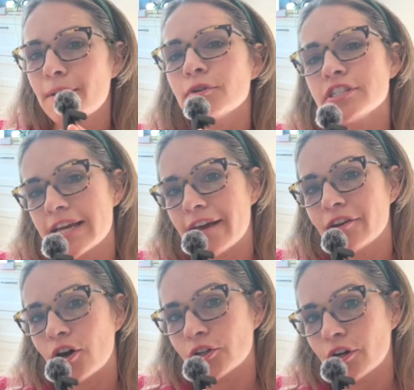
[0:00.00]
number 10
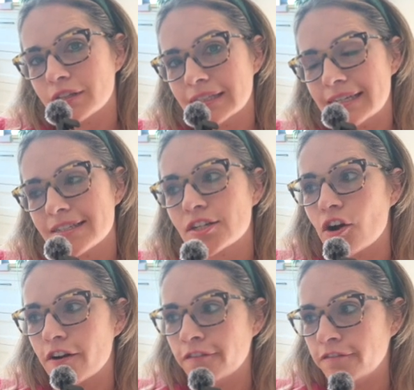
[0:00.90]
on our list
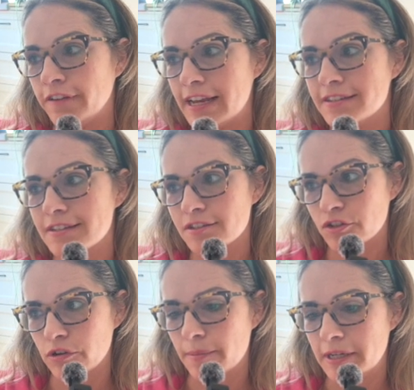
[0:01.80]
are face
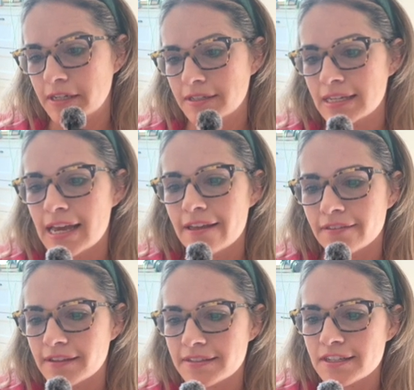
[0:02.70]
scrubbies.
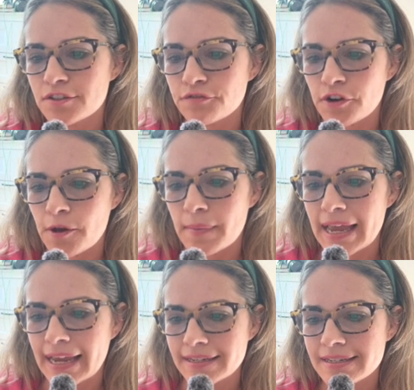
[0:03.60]
This is from
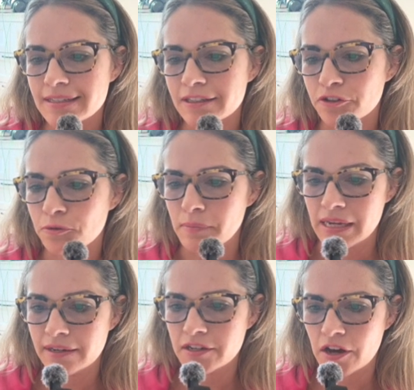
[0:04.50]

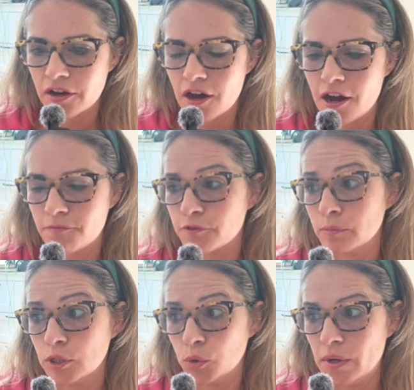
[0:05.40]
Handylittleme.com
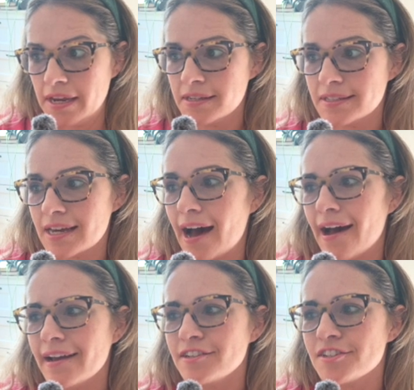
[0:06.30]
from Louise.
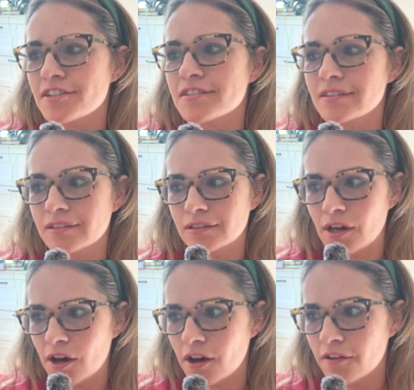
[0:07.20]
I just
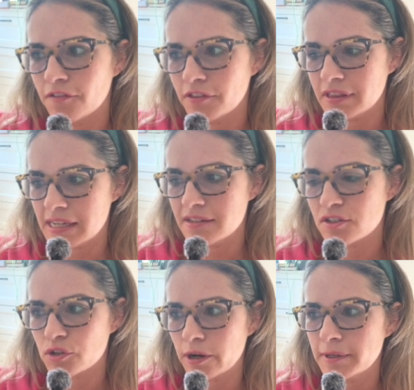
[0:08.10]
love these
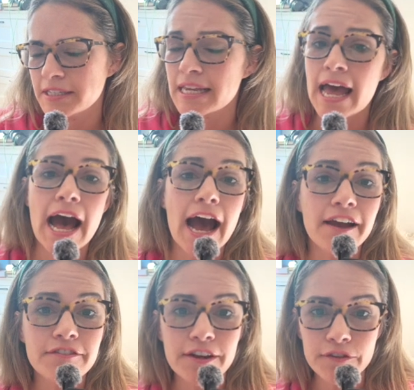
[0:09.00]
scrubbies.
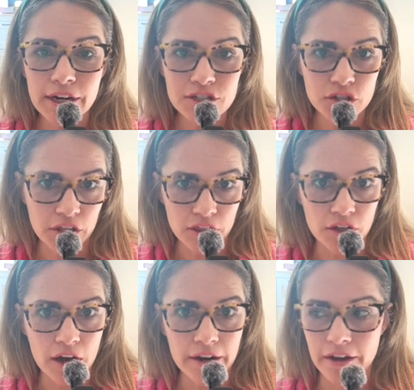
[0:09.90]
I've never actually
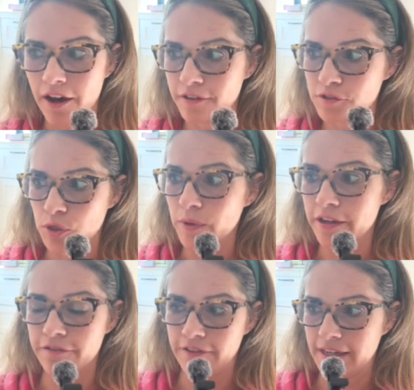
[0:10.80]
thought of
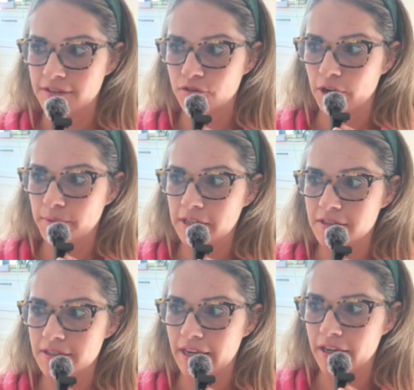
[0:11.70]
doing face
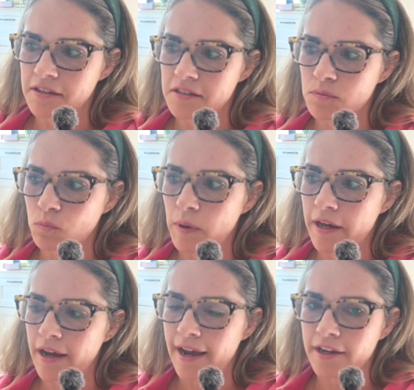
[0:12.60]
scrubbies like this,
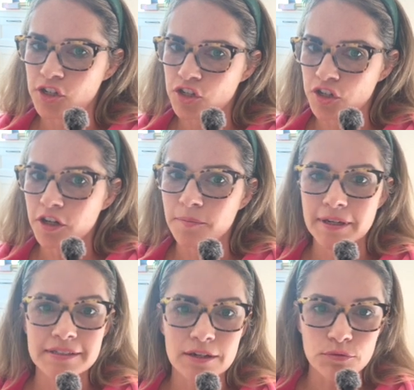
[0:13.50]
but I should
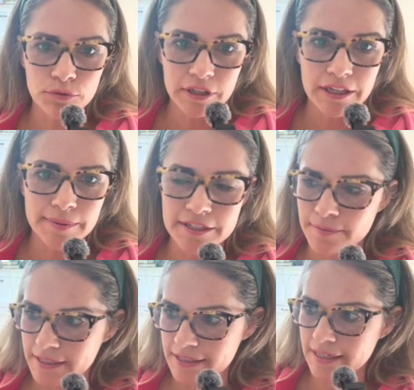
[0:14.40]
because I really am into
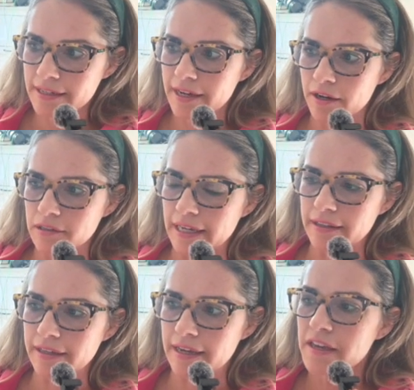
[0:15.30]
my skincare
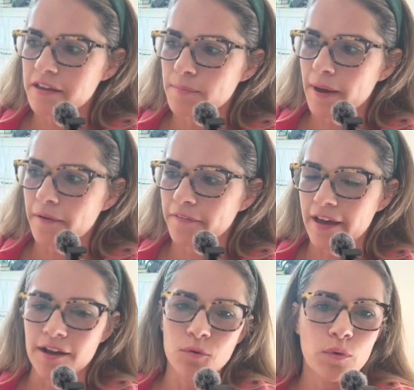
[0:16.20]
lately. Think about
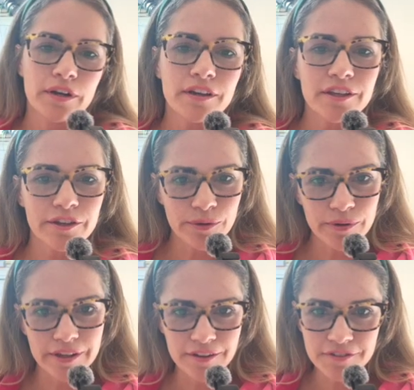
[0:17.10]
that. What a
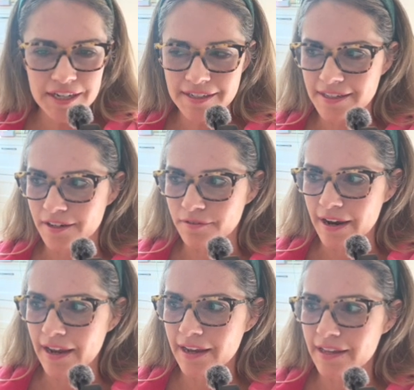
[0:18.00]
cute gift idea,
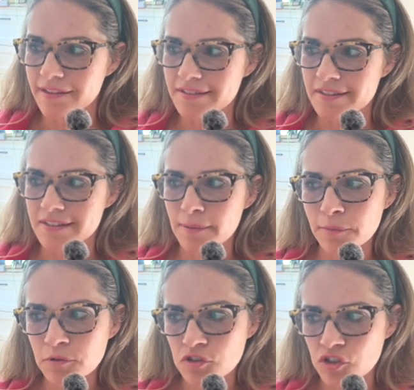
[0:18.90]
right? And it's a
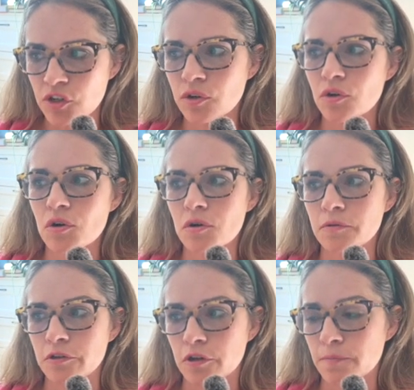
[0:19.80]
simple circle.
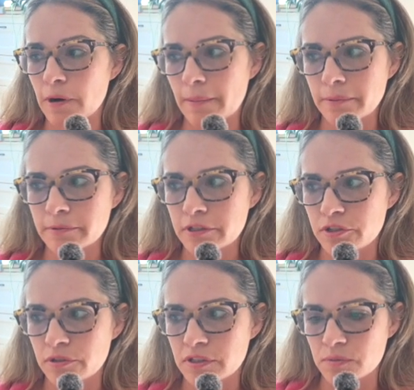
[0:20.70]
You could probably
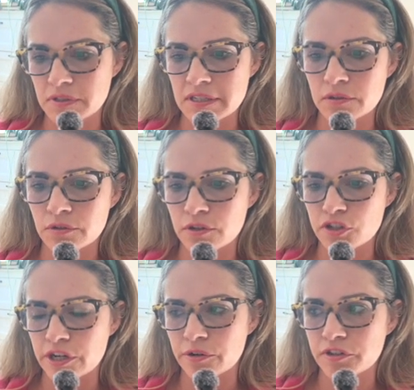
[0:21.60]
do this with single
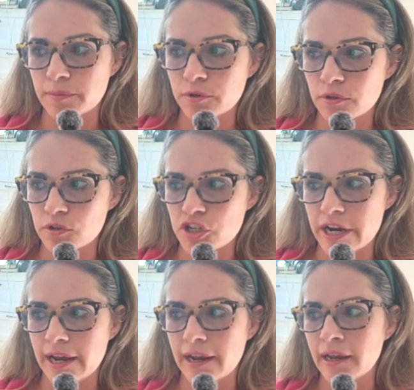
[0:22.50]
crochet or double
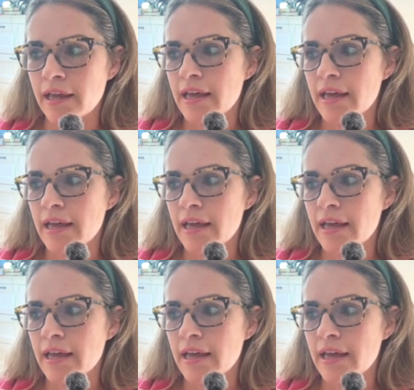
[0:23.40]
crochet.